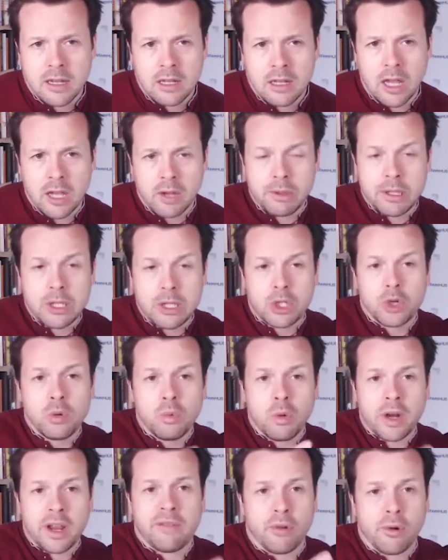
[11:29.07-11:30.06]
Like we do
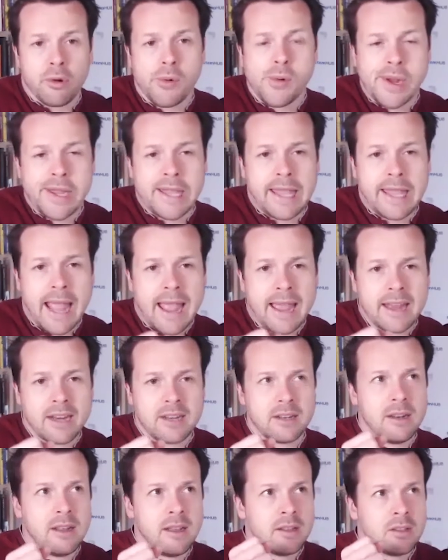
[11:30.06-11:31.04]
whatever we
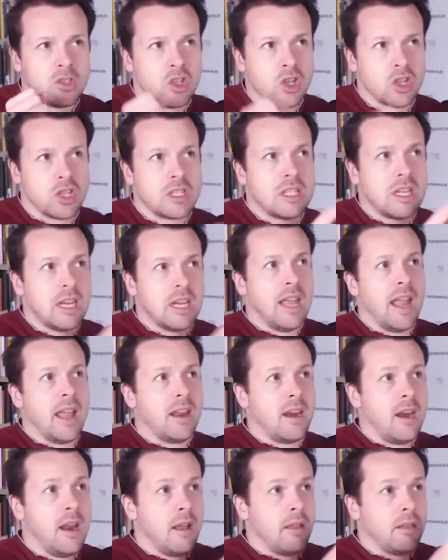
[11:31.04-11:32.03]
can just to
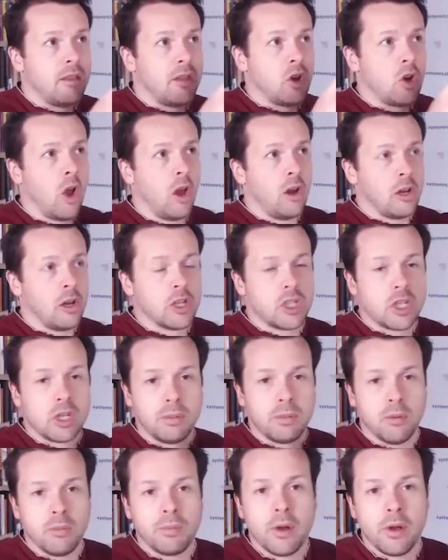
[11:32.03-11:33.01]
get the
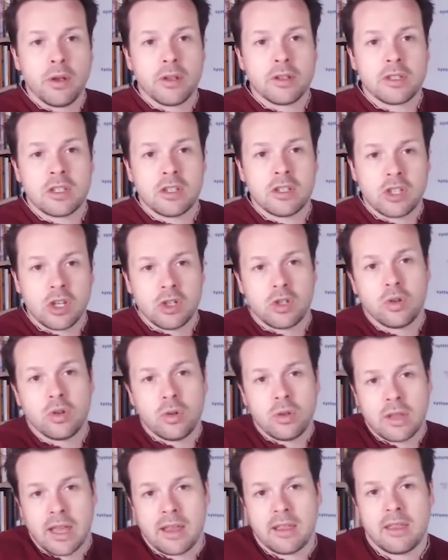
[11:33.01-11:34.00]
knowledgeable person yeah. to
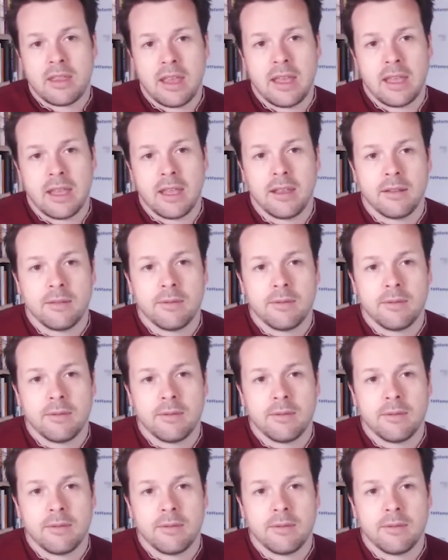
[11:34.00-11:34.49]
do their thing.